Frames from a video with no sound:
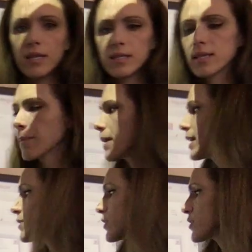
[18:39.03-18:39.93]
Some
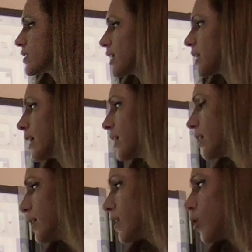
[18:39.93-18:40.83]
kids are studying
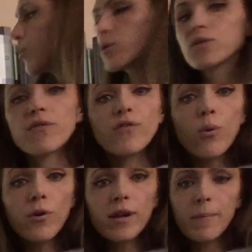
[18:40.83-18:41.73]
almost
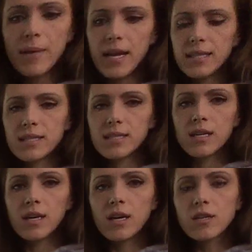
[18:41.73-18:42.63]
40 minutes.
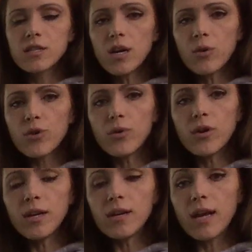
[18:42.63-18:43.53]
So you
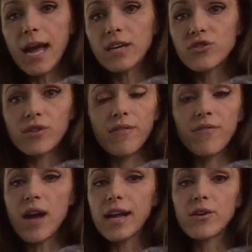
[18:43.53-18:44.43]
could actually
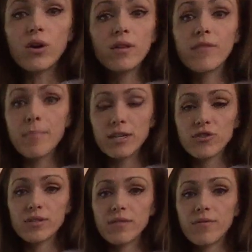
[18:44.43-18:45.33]
find all of the
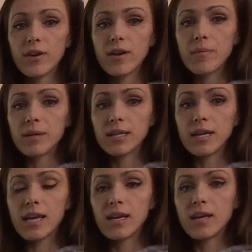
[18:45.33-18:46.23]
measures of variability.